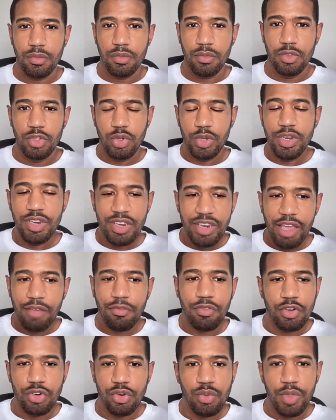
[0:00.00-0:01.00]
You can
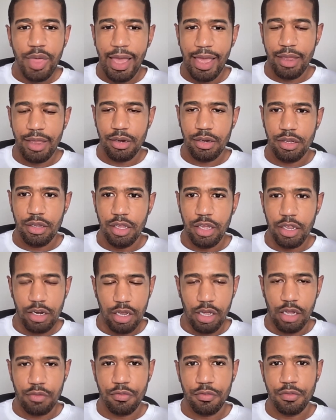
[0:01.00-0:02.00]
never do that
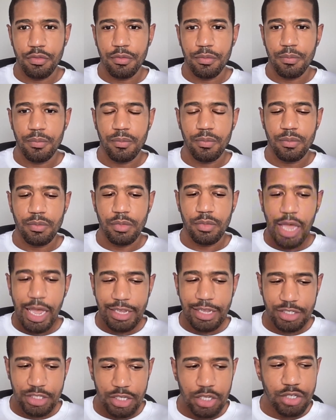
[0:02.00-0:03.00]
enough. I
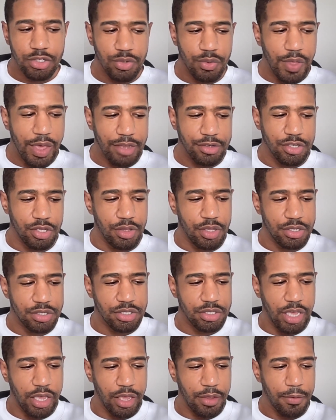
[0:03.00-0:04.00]
still do that to this
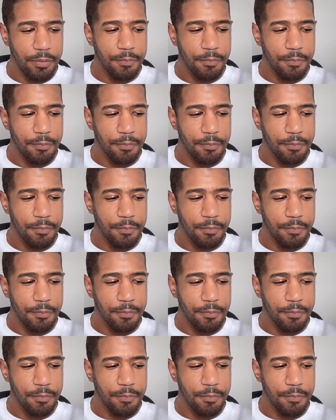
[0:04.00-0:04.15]
day.